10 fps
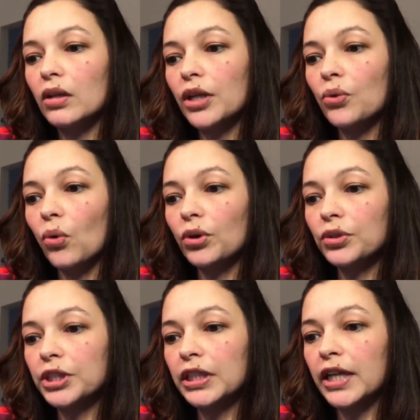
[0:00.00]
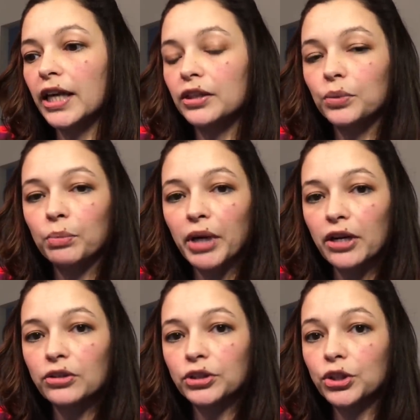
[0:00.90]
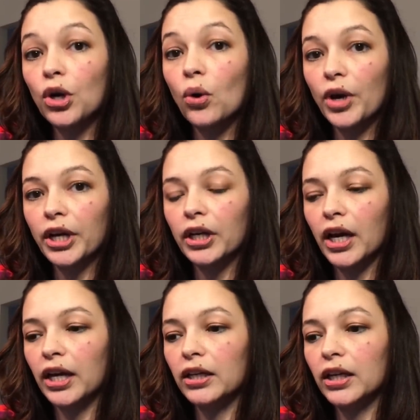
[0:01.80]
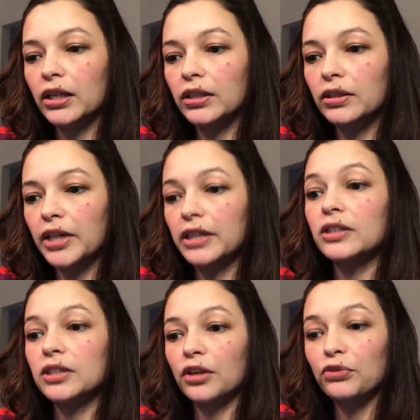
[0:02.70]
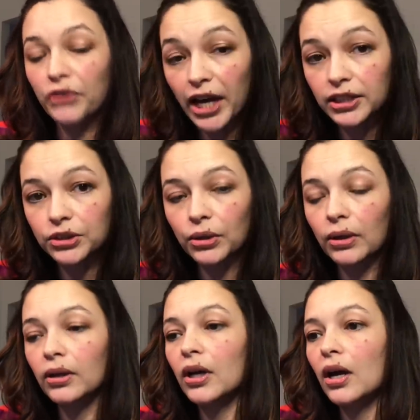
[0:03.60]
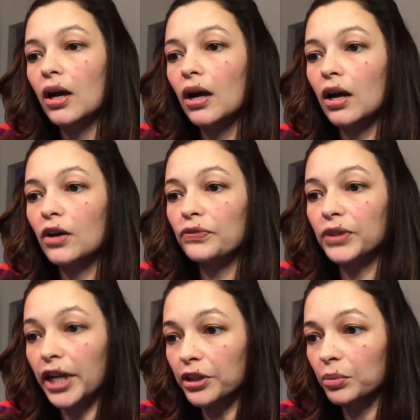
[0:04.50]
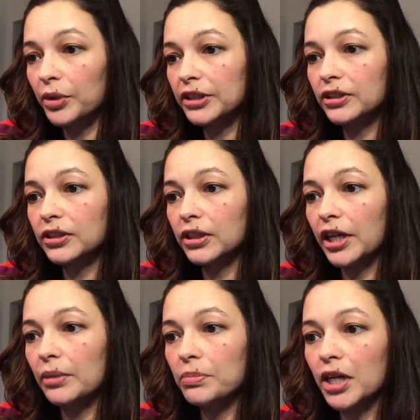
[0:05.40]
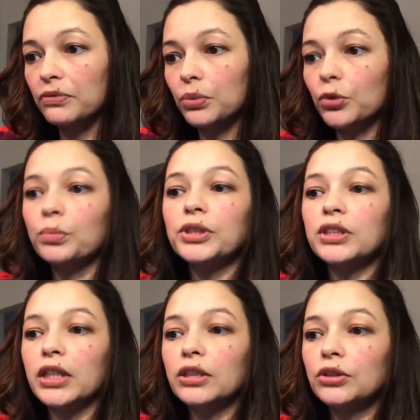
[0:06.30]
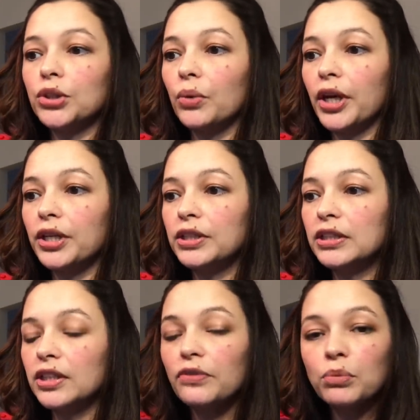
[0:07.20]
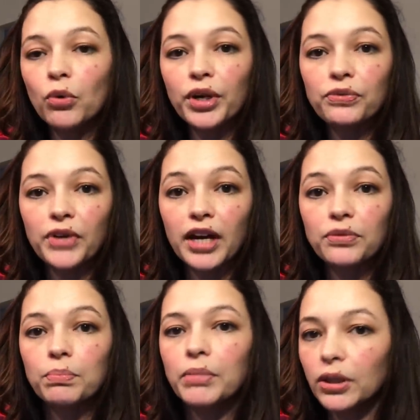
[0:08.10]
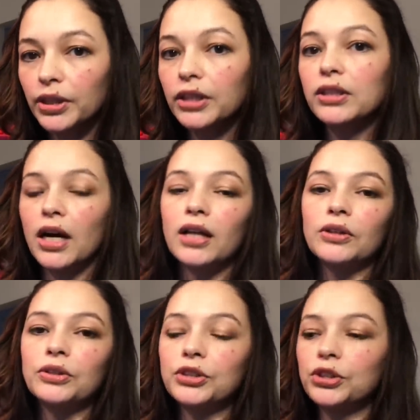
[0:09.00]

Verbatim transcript: in order to get the repairs going and get this done faster, a philanthropist named David Rubenstein donated $7.5 million to